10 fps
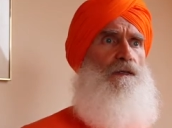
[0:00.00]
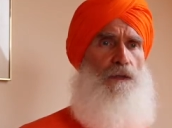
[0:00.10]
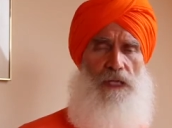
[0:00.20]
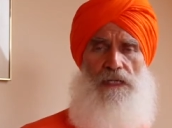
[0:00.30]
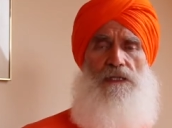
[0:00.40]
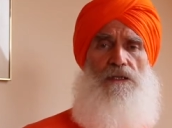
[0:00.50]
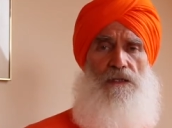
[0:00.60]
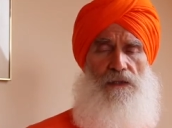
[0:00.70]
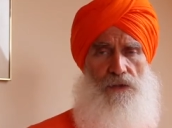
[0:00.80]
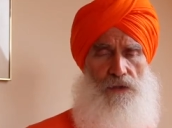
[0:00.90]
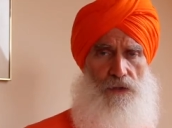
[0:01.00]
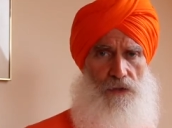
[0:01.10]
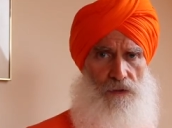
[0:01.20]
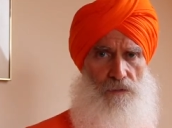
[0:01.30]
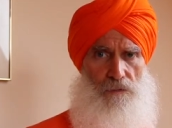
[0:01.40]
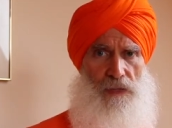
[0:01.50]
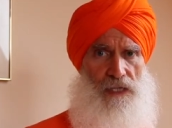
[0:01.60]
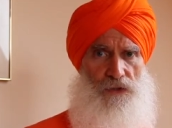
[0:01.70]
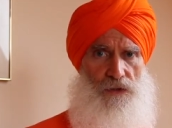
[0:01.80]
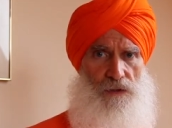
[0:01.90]
so that's the third
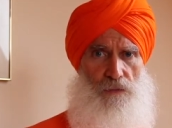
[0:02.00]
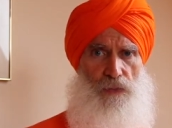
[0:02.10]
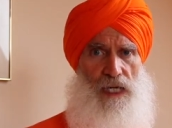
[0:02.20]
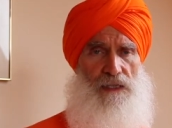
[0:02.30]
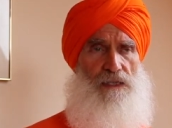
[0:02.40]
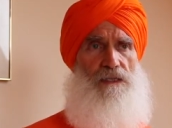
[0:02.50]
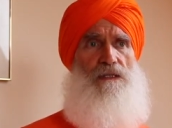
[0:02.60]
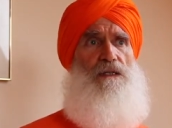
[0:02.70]
major practice.